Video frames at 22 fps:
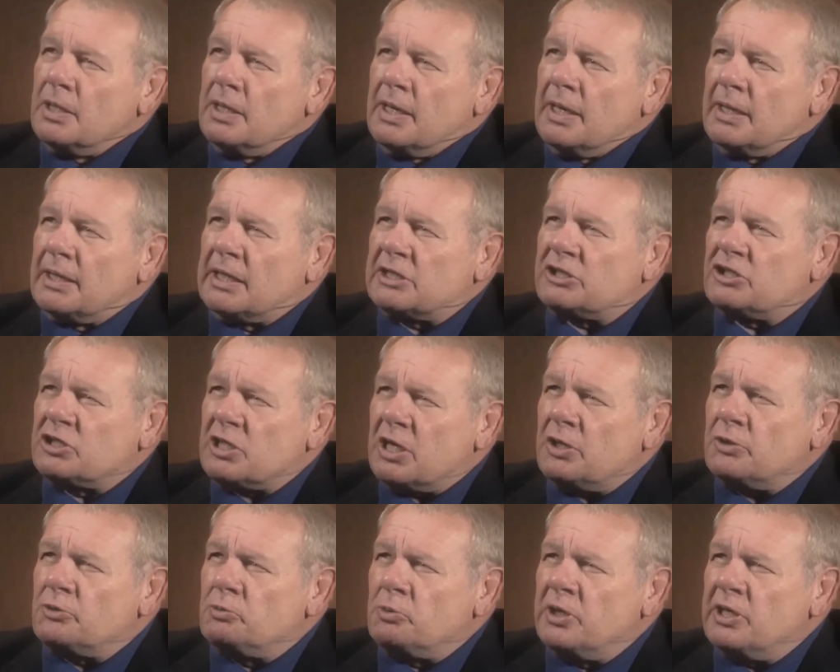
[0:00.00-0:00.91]
And I
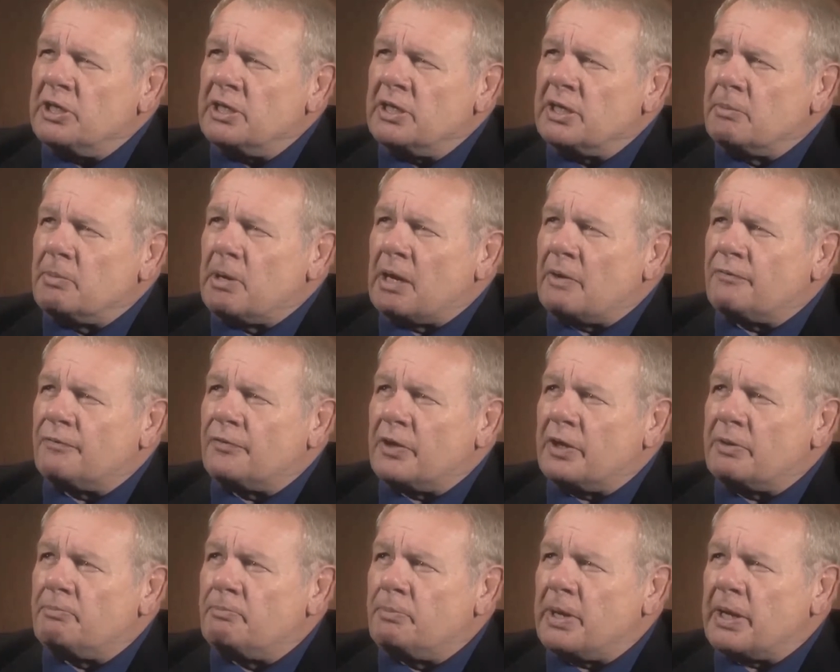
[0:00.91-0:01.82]
started reading about
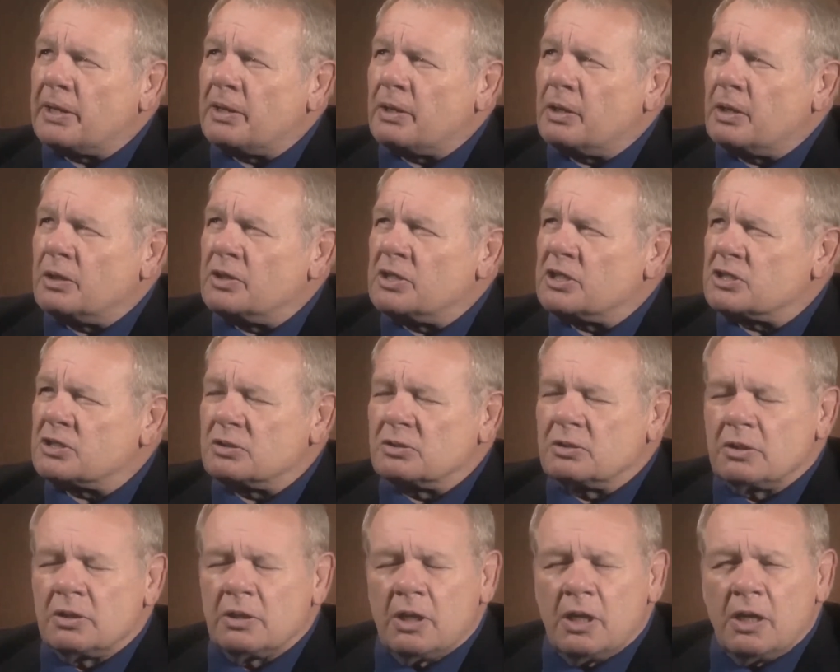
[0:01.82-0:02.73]
Fred Becker on this
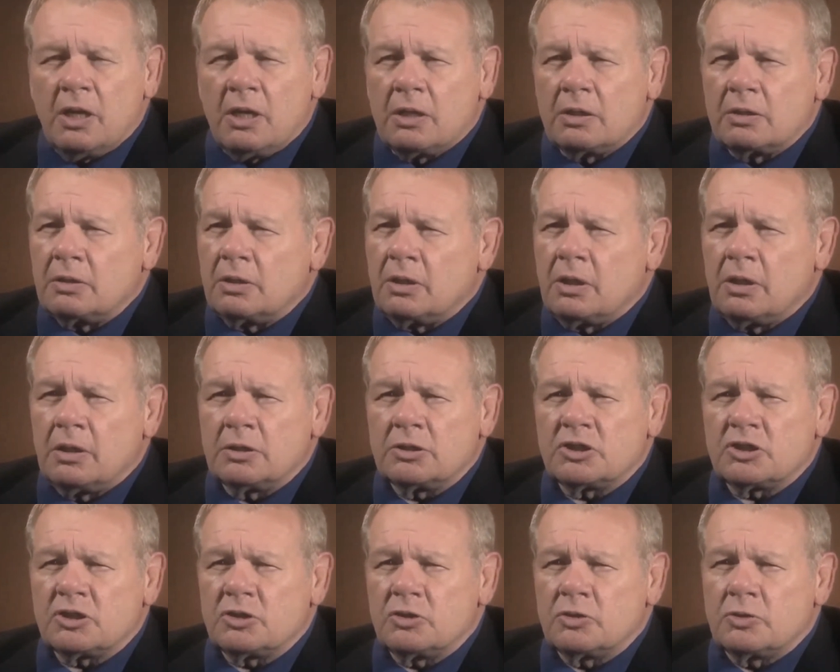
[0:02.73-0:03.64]
long, long
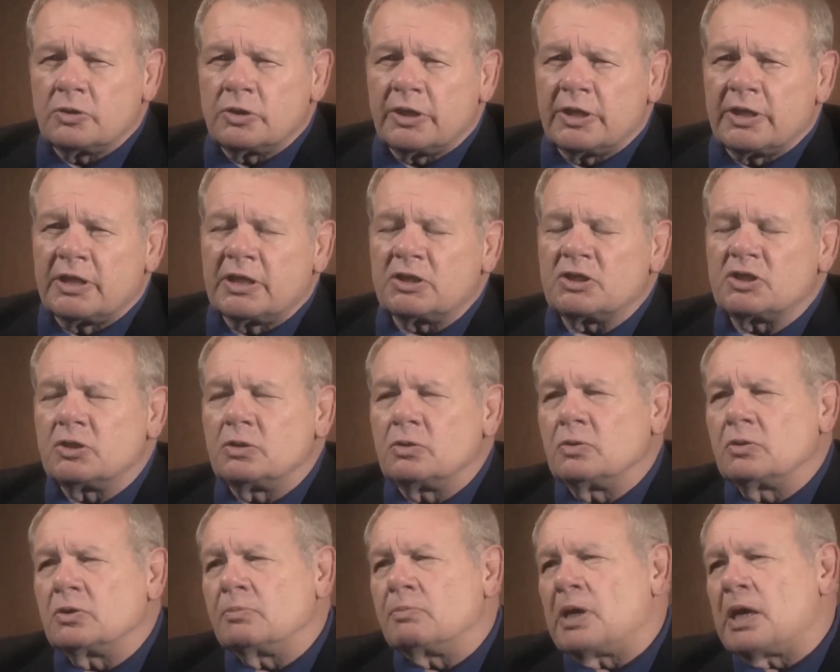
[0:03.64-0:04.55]
story, and it
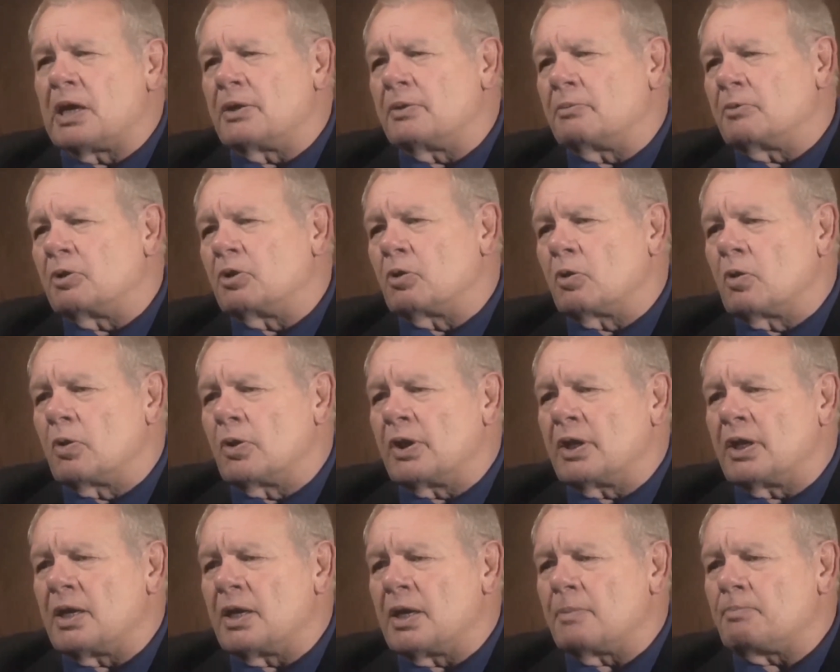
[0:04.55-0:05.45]
told about him
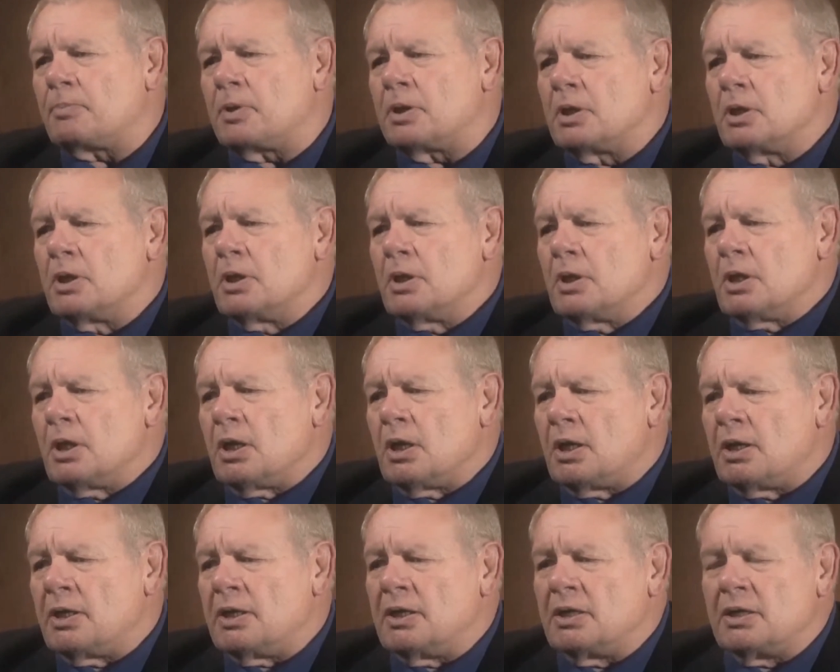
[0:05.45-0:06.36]
growing up
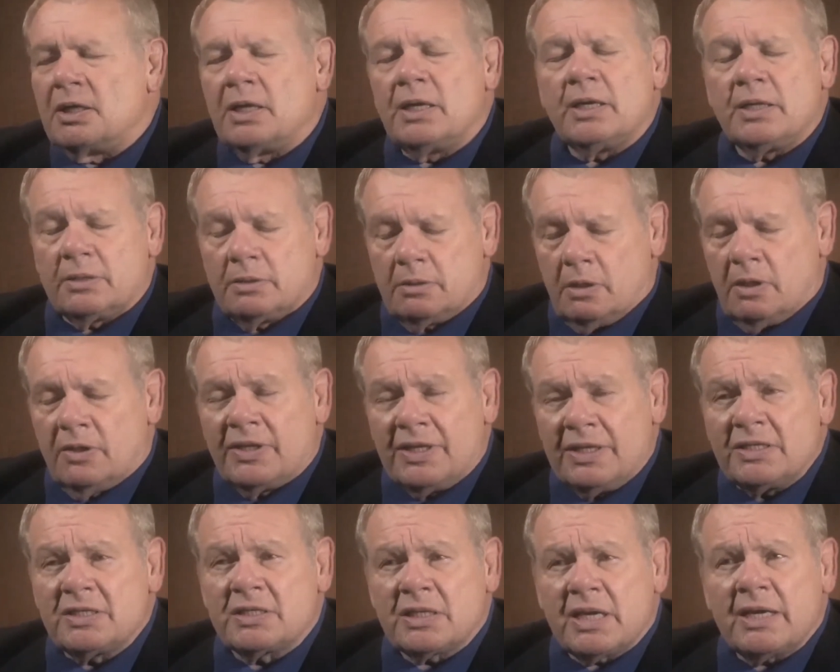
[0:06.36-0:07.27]
on the
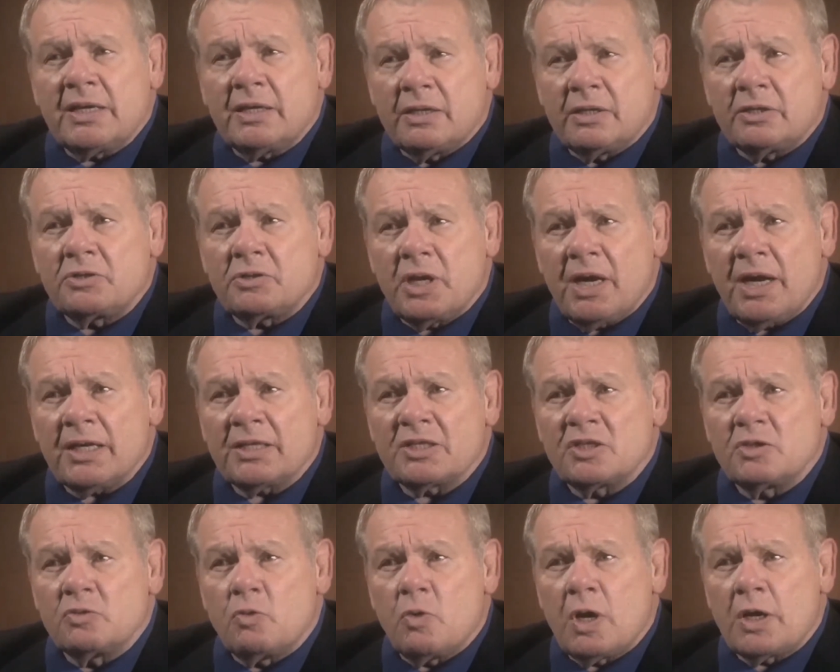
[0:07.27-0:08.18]
east side of the tracks
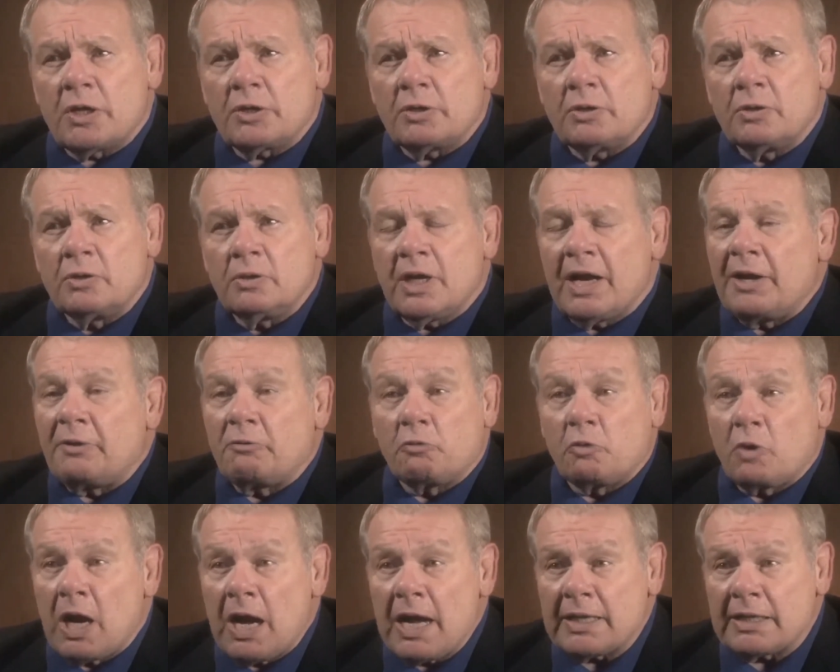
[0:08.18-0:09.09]
in Waterloo.
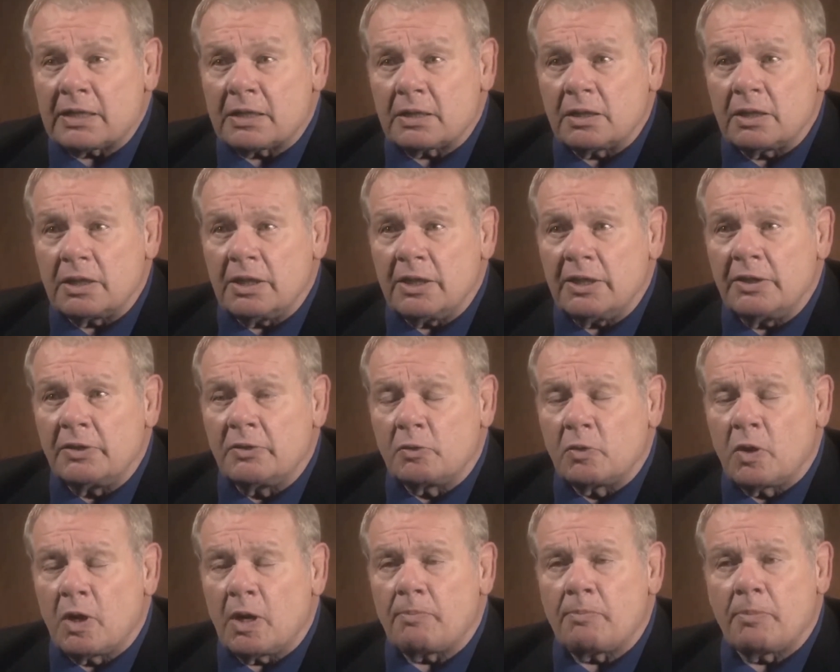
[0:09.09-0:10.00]
Ironically, he
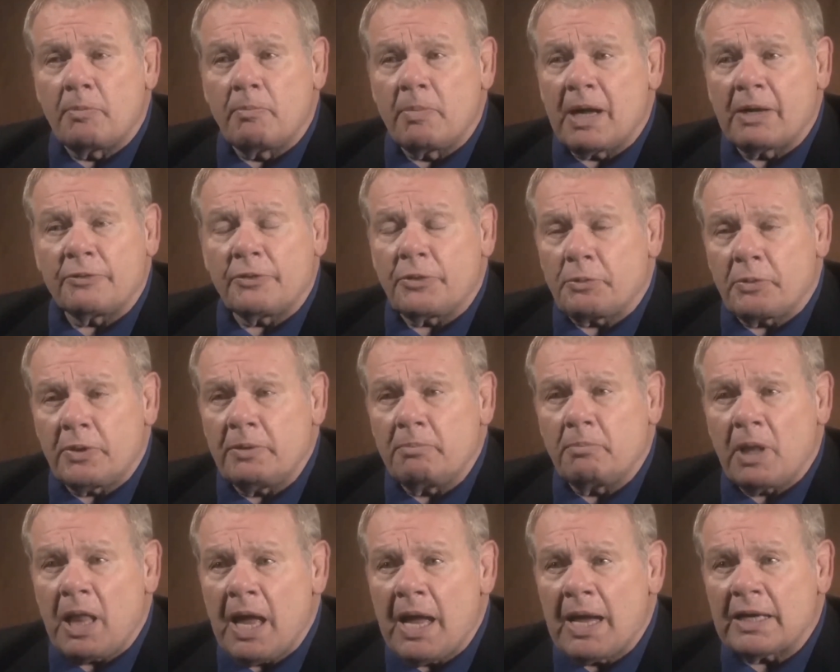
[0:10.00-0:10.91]
grew up about 3
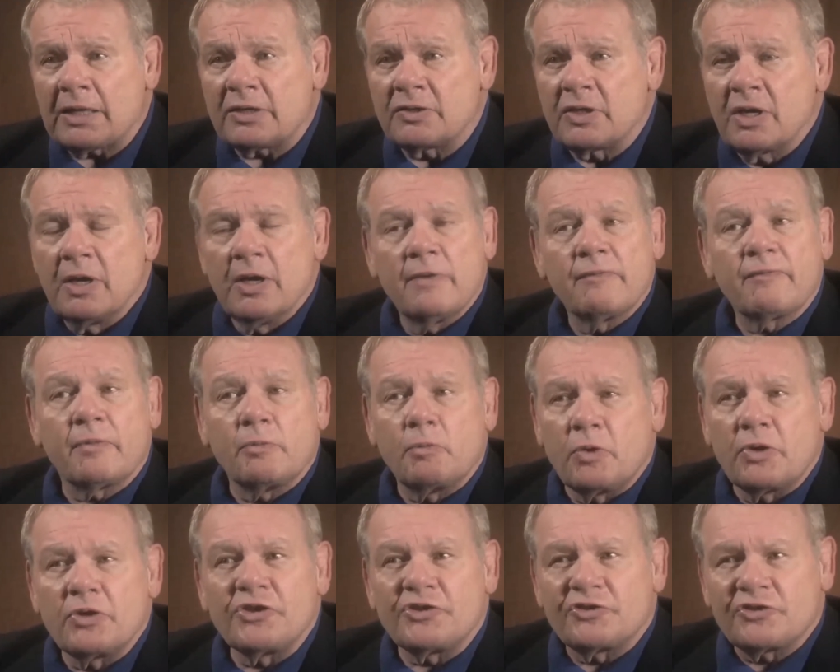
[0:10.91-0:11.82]
blocks from
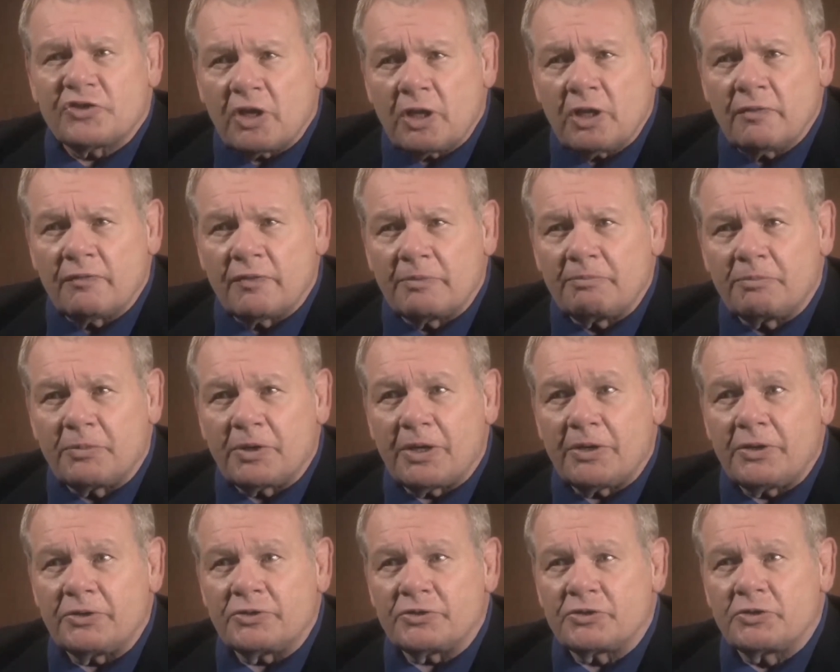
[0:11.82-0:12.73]
where the Sullivan
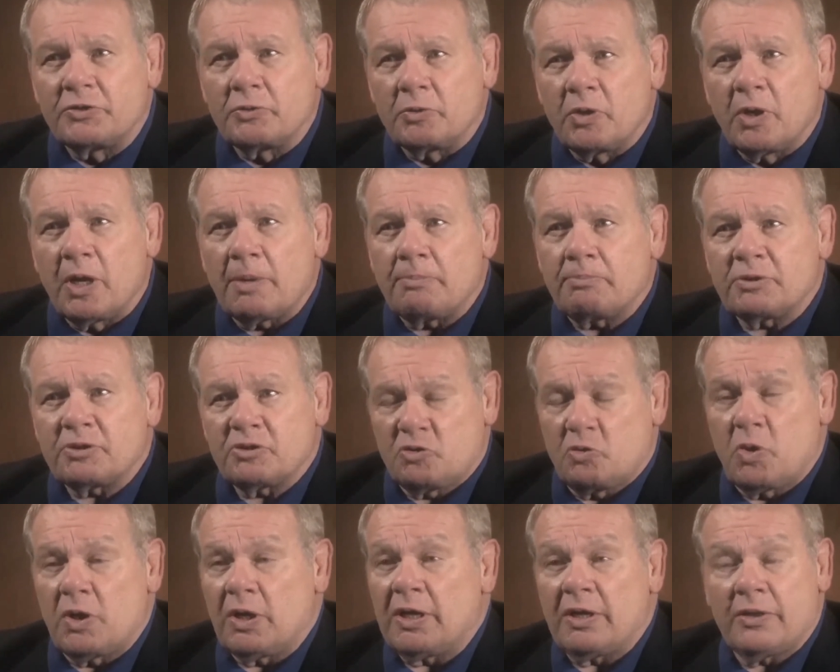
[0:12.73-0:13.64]
brothers grew up
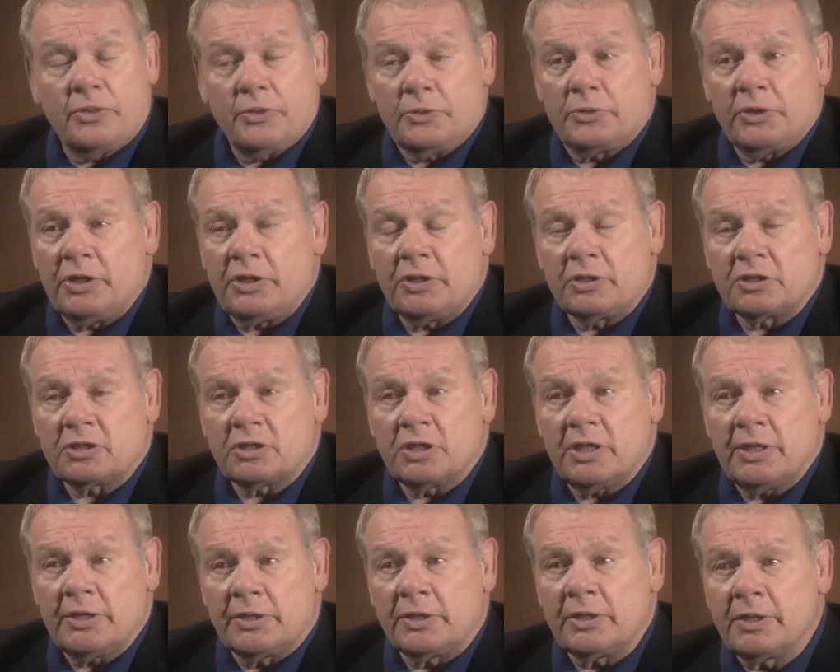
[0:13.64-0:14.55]
20, 30 years
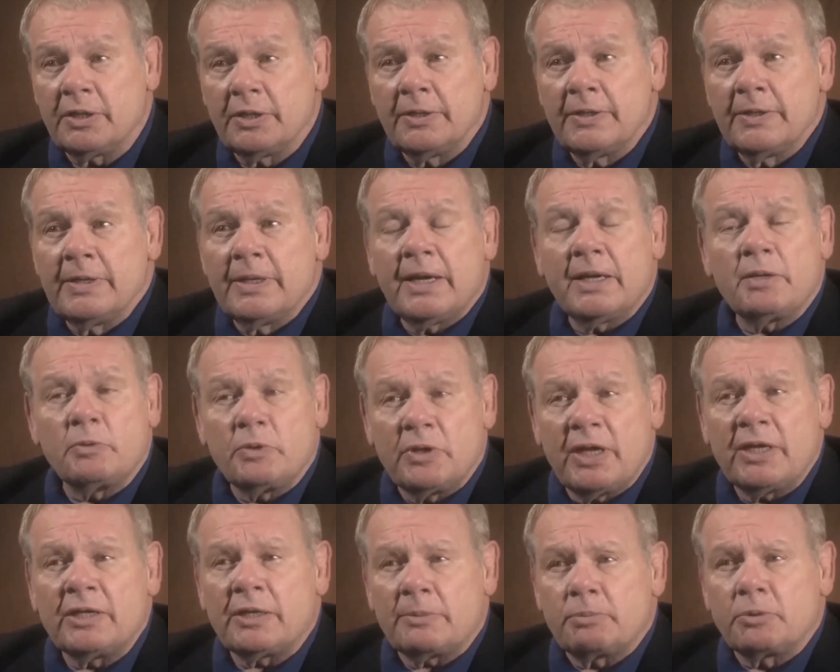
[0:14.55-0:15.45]
later and would
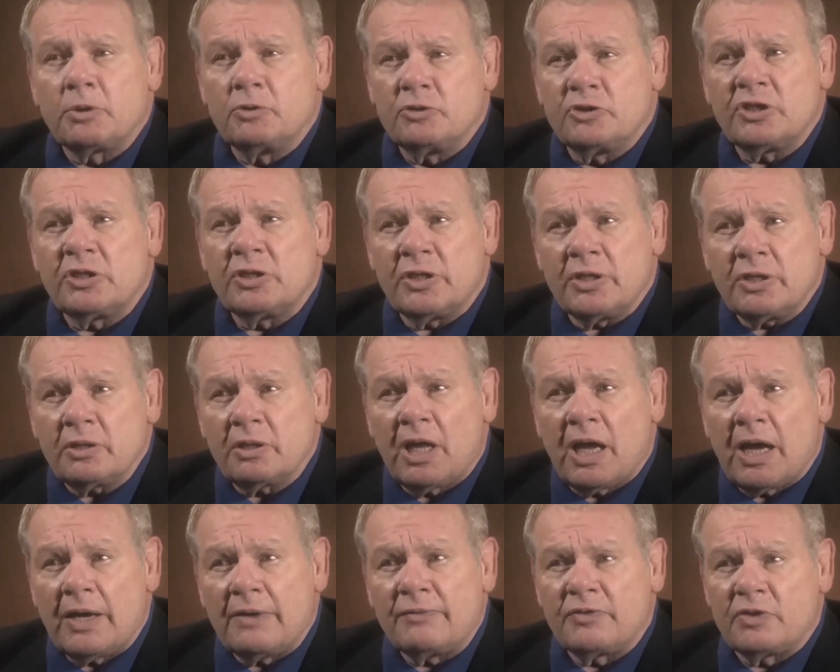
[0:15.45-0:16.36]
end up losing their
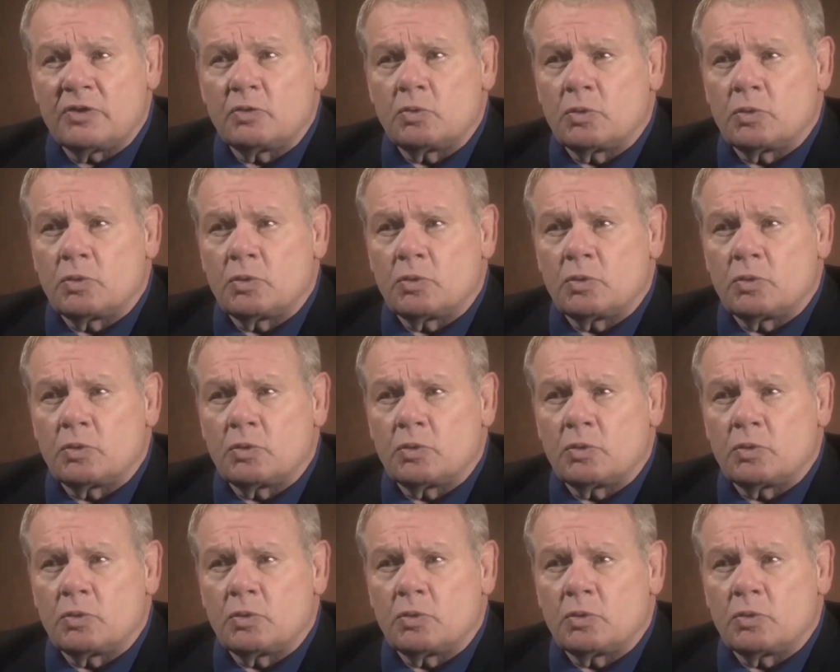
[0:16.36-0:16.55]
lives in